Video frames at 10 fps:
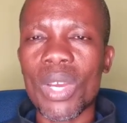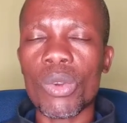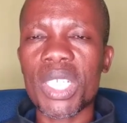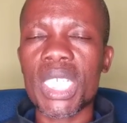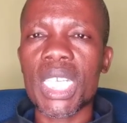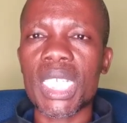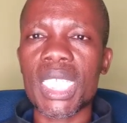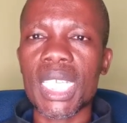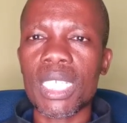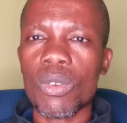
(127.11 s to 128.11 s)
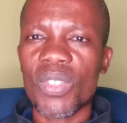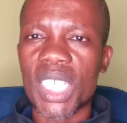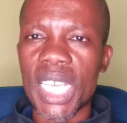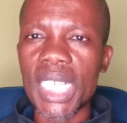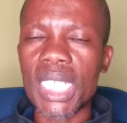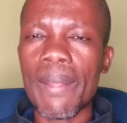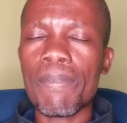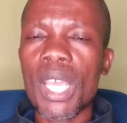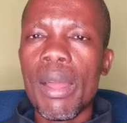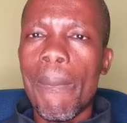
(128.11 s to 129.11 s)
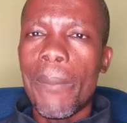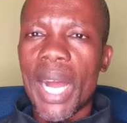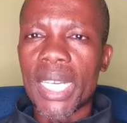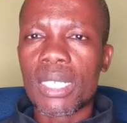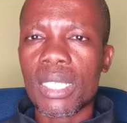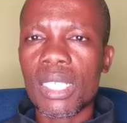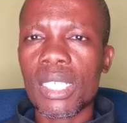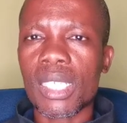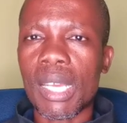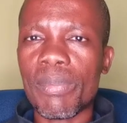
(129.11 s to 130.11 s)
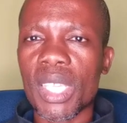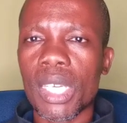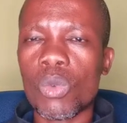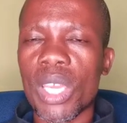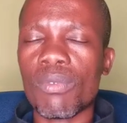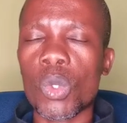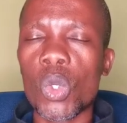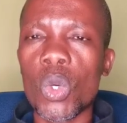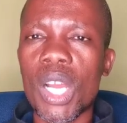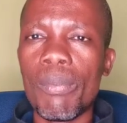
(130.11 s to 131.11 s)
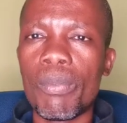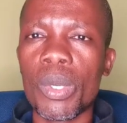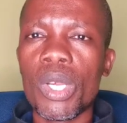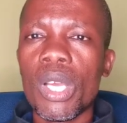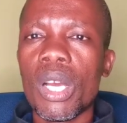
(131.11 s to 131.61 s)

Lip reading: We're not yet certain of the date, but this is something that we have to look up